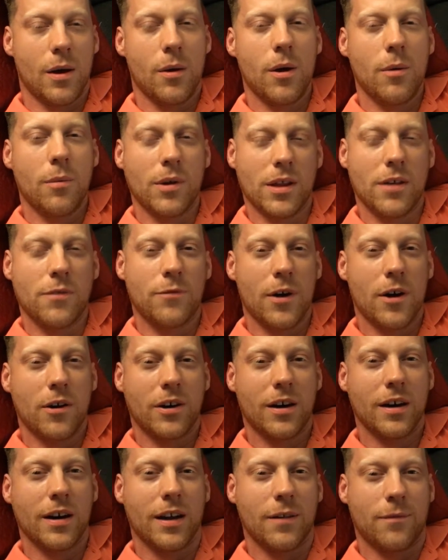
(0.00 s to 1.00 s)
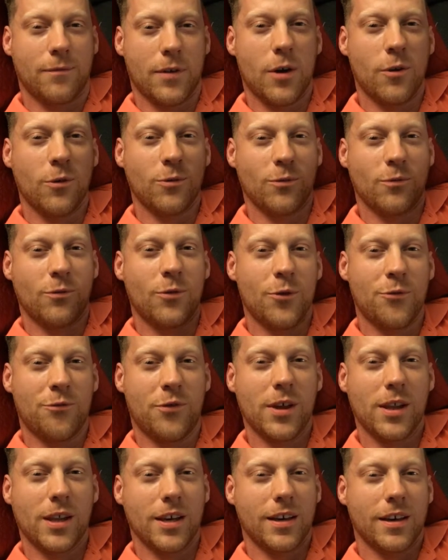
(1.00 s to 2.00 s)
really felt good. It felt
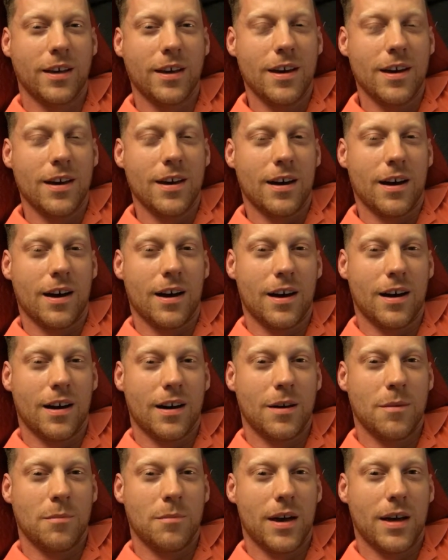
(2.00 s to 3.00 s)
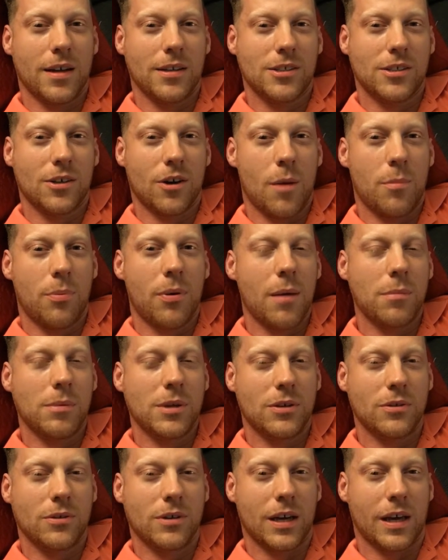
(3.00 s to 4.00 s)
fulfilling. And so I'll
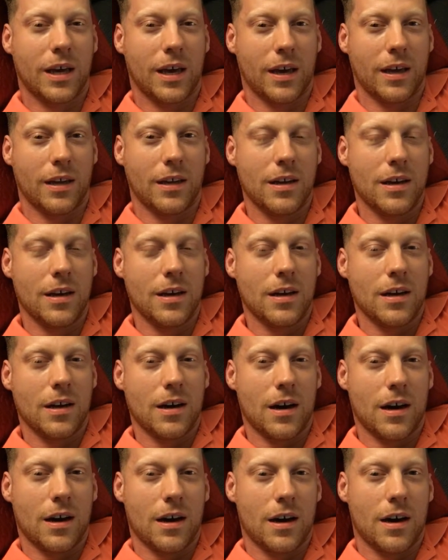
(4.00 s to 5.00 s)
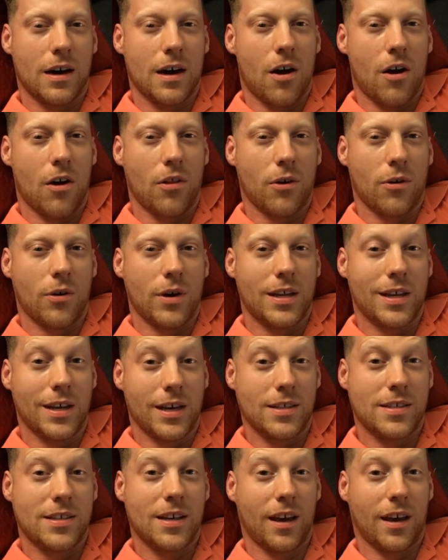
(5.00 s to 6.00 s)
probably do it again. Although it
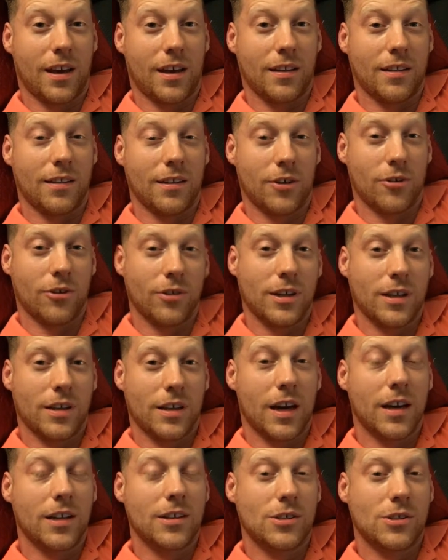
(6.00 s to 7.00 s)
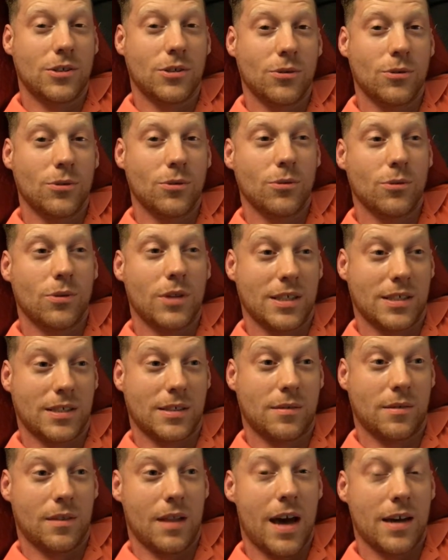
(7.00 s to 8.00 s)
did take literally this
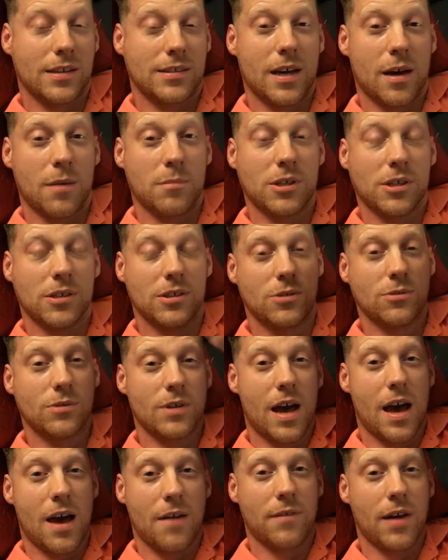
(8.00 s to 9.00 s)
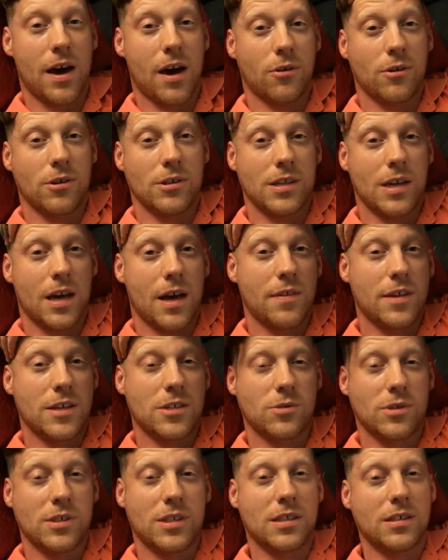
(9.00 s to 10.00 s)
last time took 2.5 hours, and
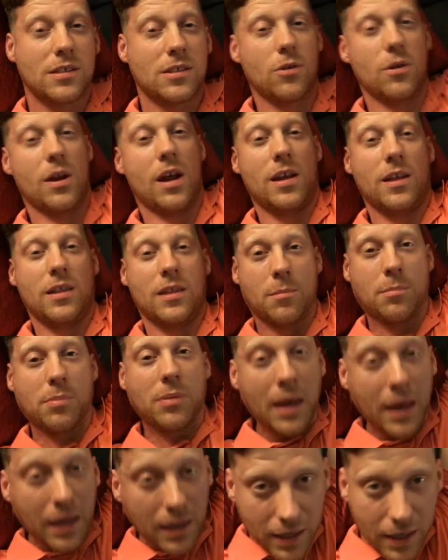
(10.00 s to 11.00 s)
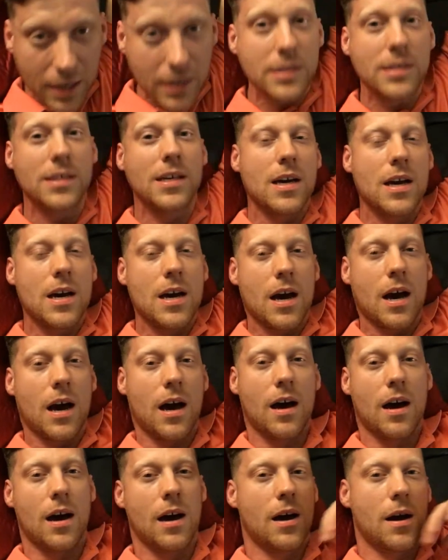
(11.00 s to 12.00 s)
this was donating the platelets.
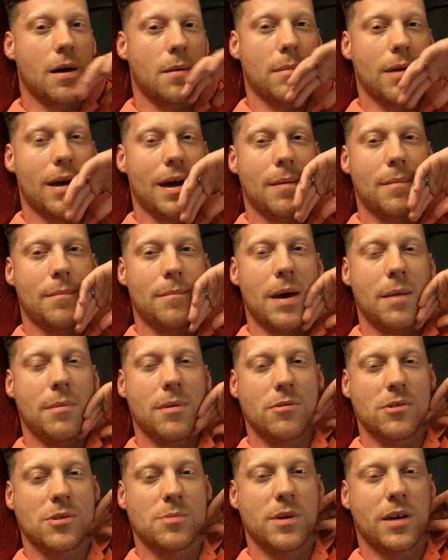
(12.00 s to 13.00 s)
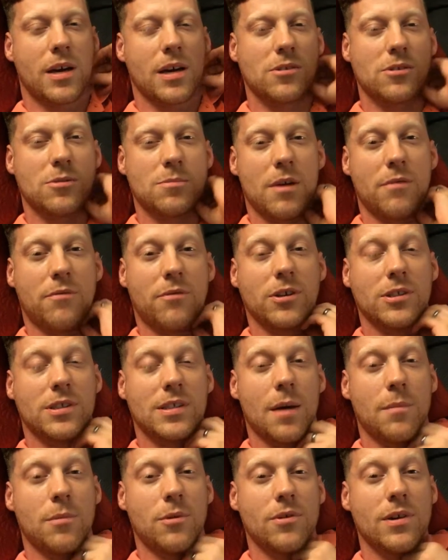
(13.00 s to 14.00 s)
And maybe it was because it was my first
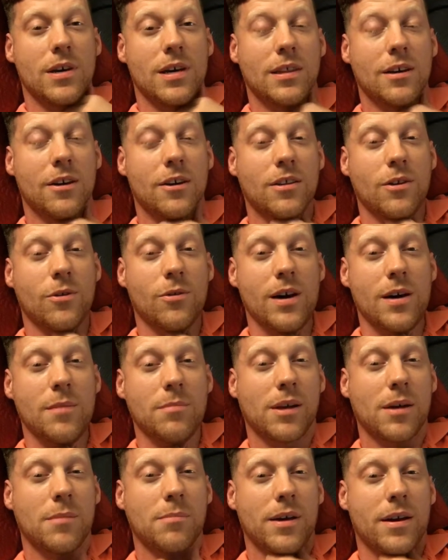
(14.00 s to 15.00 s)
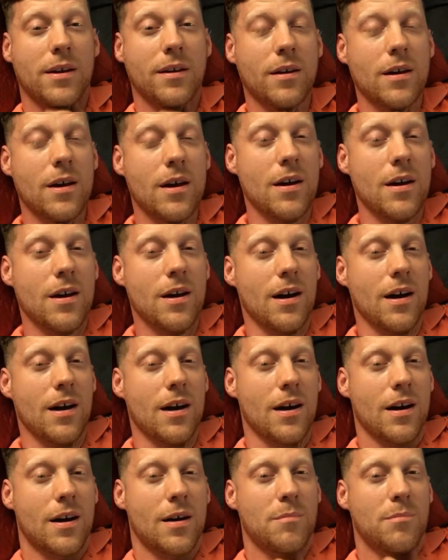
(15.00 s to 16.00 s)
time doing it there at the White Blood Bank.
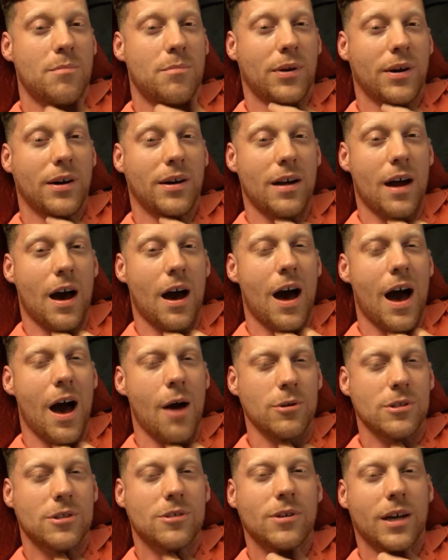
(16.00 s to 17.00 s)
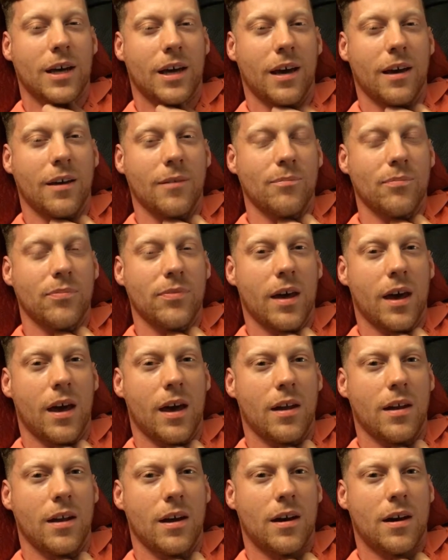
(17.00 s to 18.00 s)
But I would do it again.
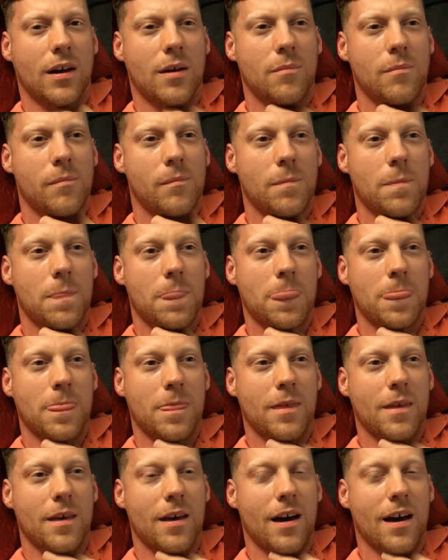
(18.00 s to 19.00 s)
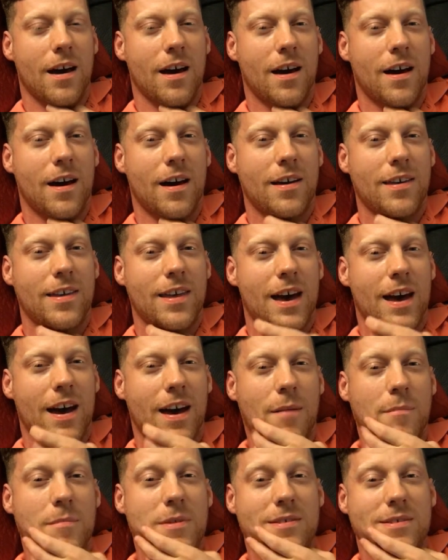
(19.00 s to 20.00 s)
And
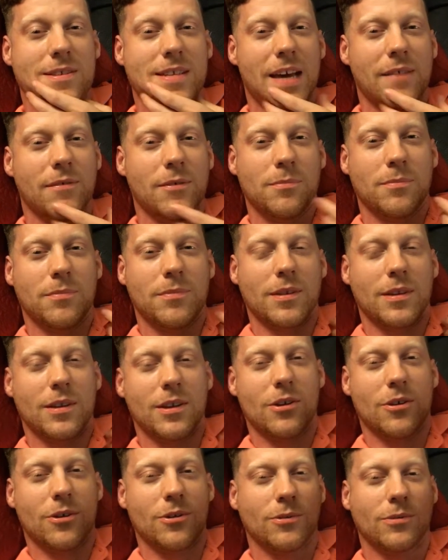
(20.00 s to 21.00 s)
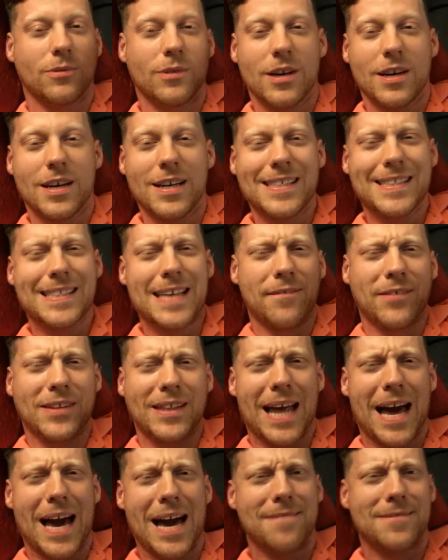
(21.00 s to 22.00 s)
yeah, I mean, saving
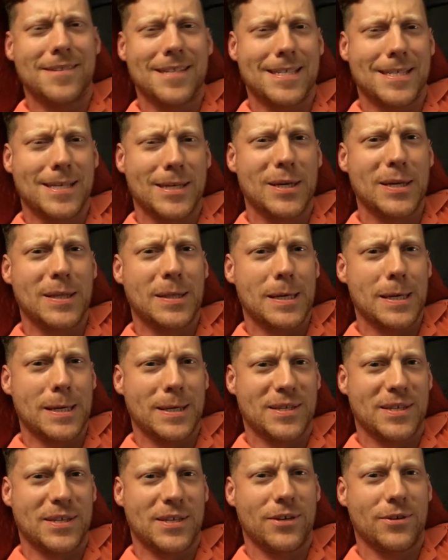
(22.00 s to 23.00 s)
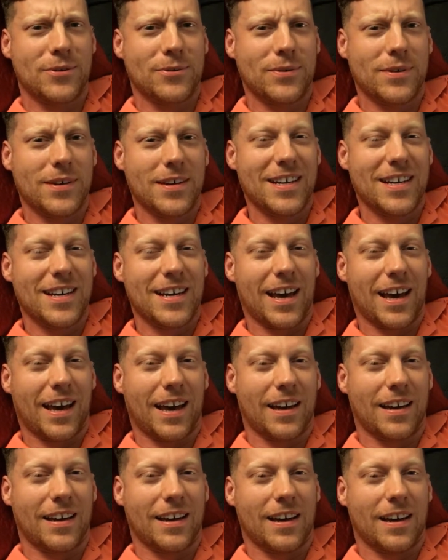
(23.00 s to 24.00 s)
lives is a good thing to do.
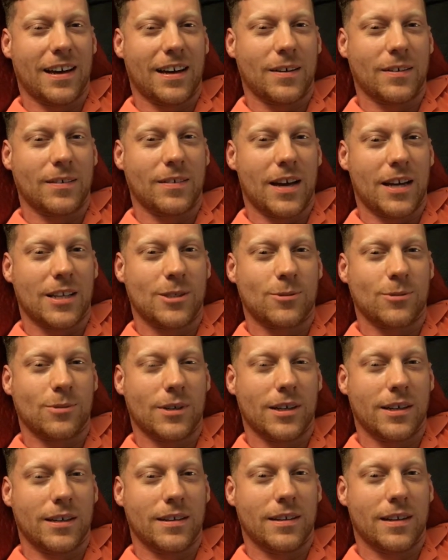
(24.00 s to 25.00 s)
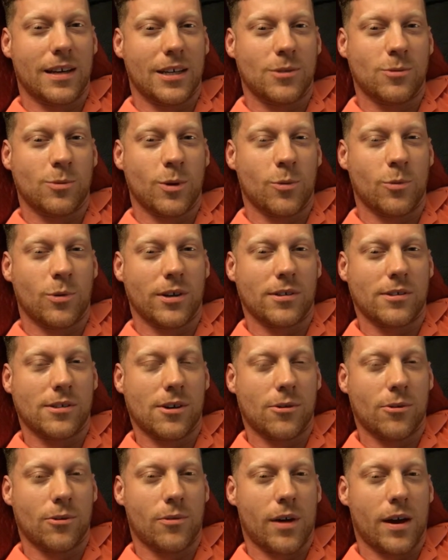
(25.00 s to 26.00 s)
And that's what we're
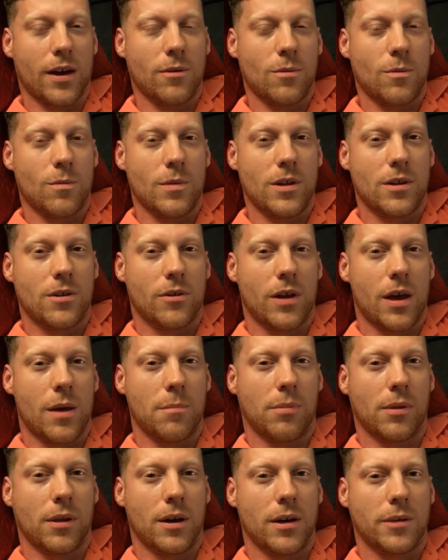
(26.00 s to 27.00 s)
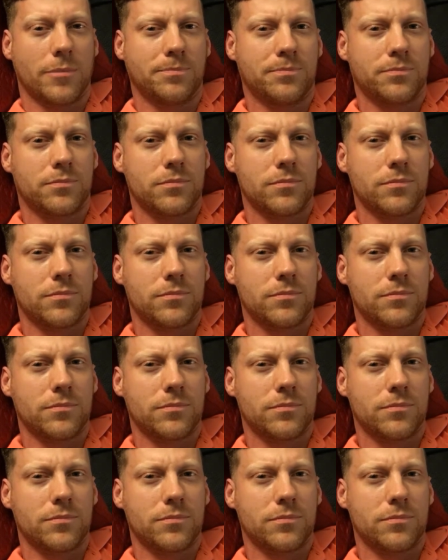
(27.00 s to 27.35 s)
told, right? When we donate blood,